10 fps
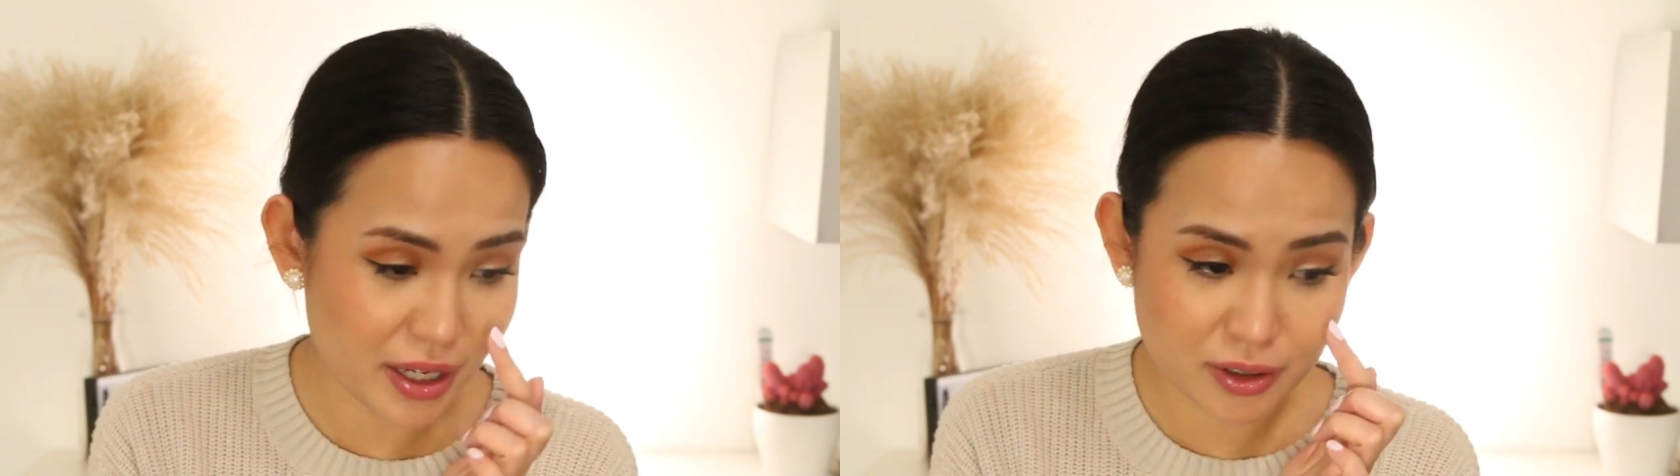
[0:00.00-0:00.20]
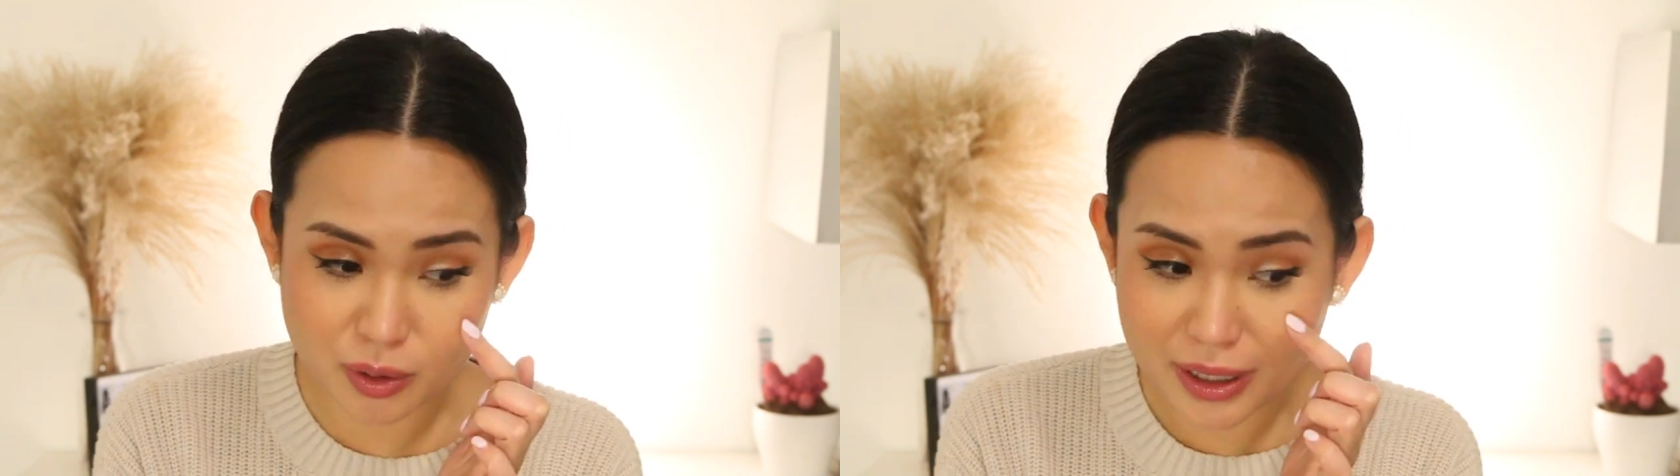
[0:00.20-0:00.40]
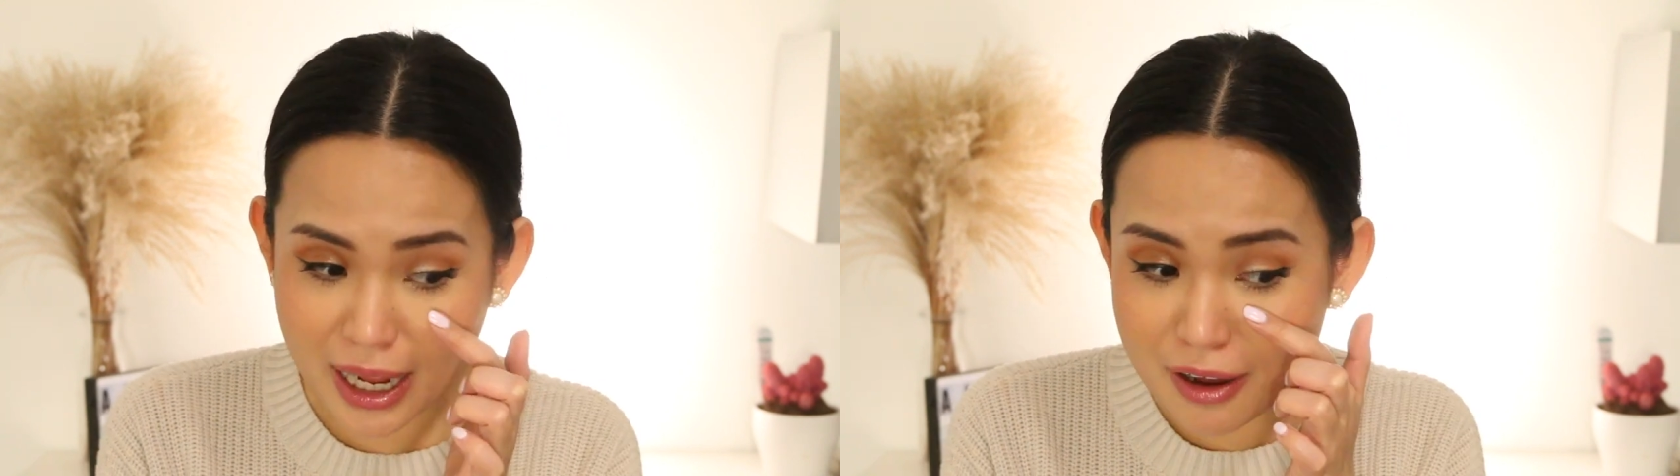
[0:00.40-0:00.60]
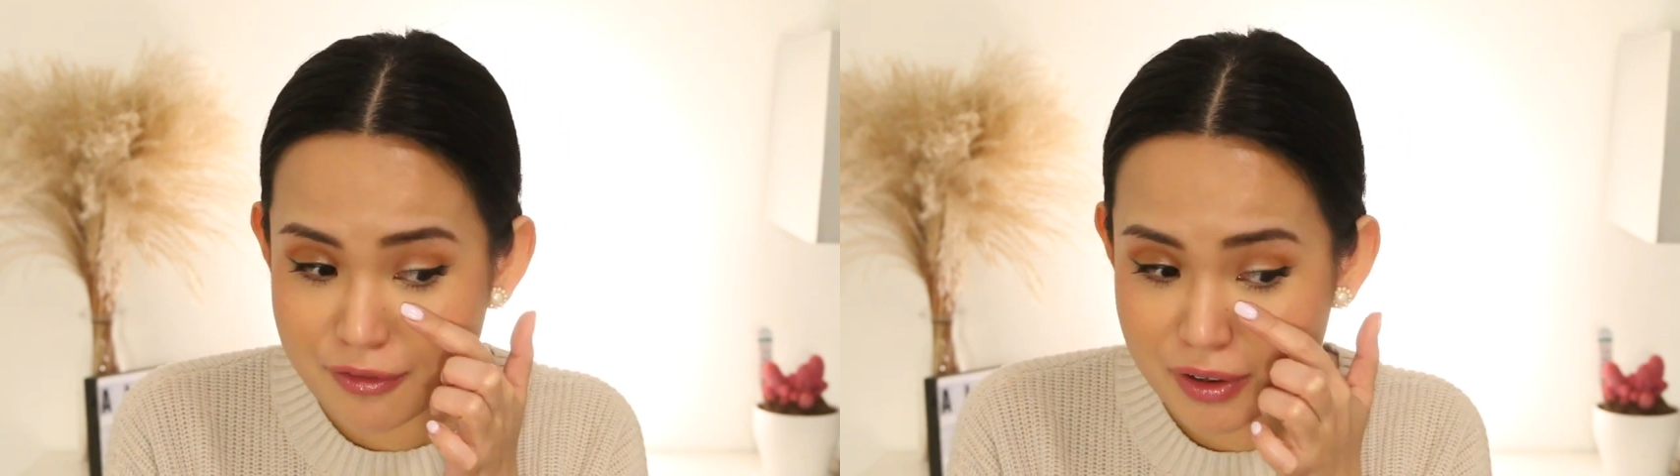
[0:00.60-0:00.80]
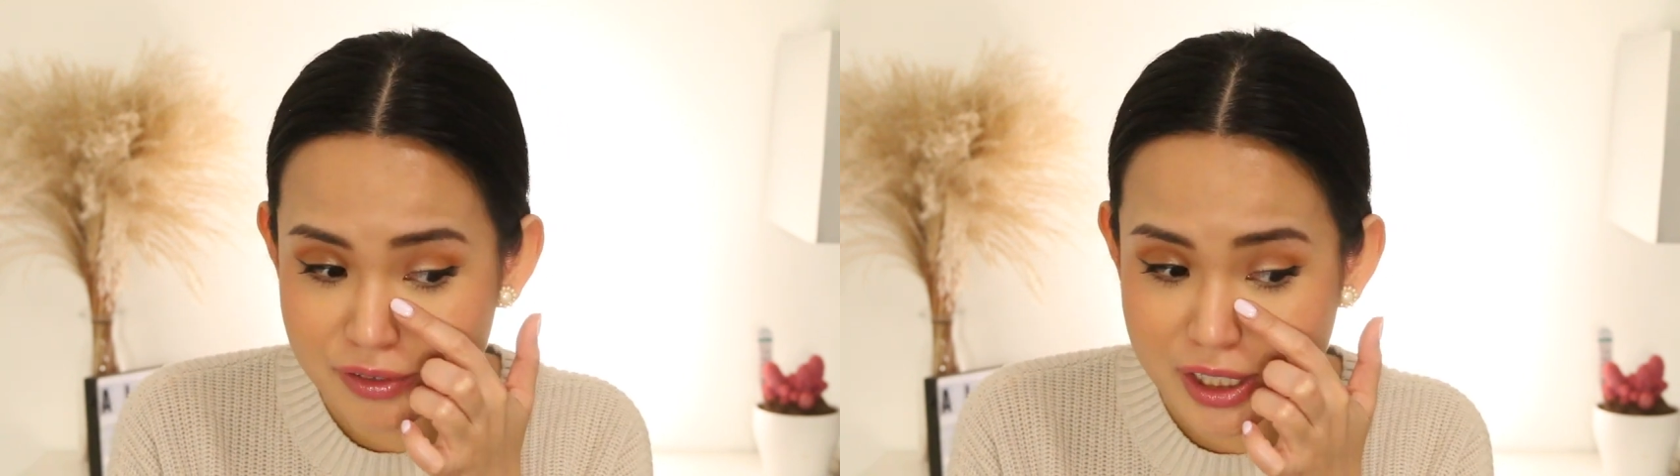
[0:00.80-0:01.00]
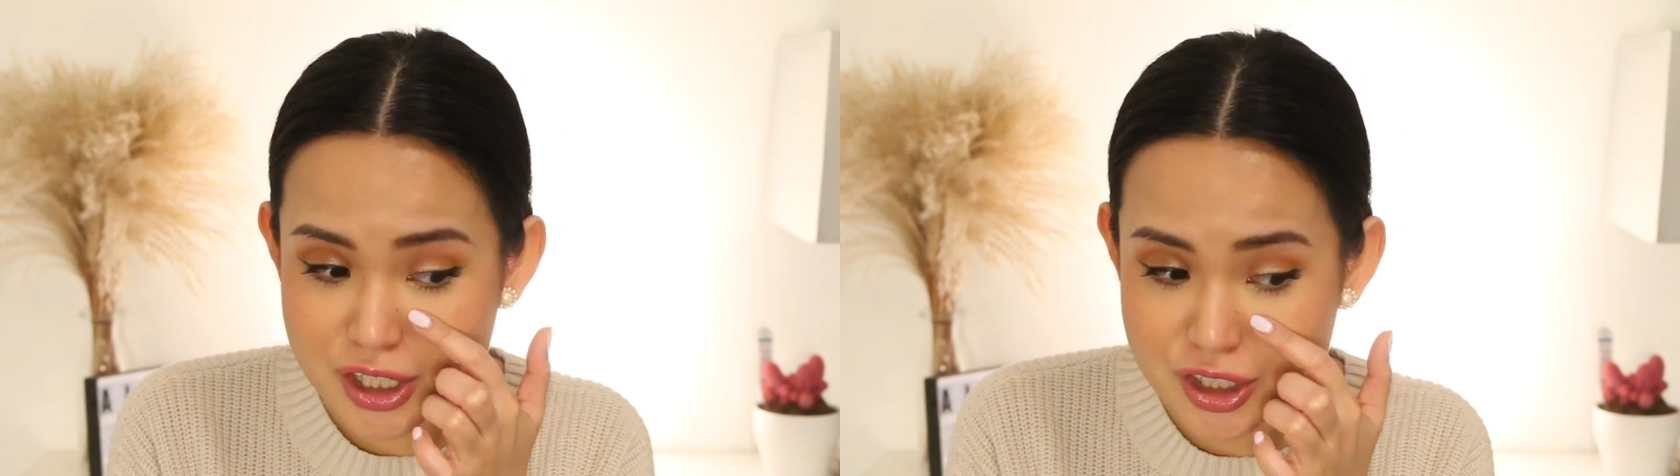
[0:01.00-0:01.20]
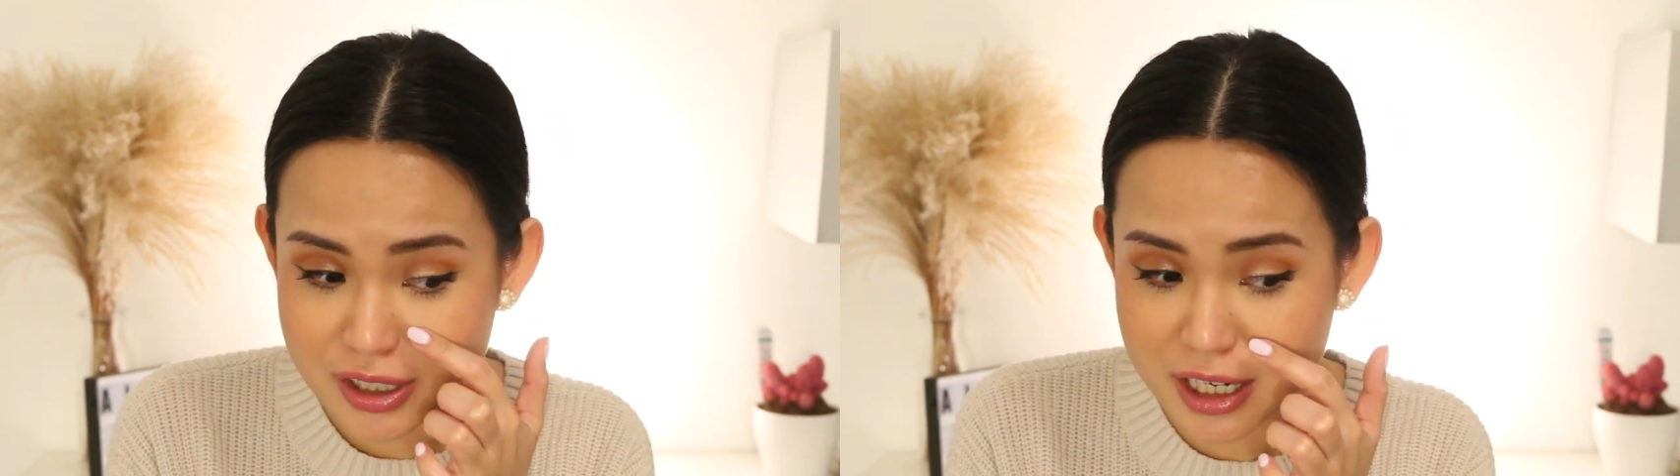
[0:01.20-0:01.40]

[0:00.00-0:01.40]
I don't have foundation